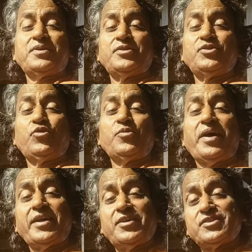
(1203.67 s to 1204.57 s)
you won't
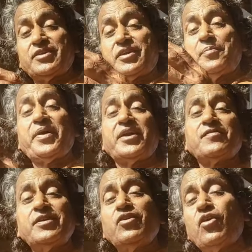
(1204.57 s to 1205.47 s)
mind, it's a
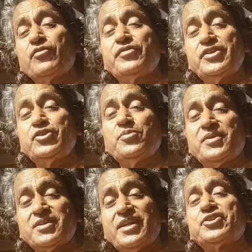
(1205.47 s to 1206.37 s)
comparatively long video,
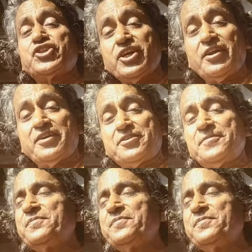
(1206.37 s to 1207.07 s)
but let's share it.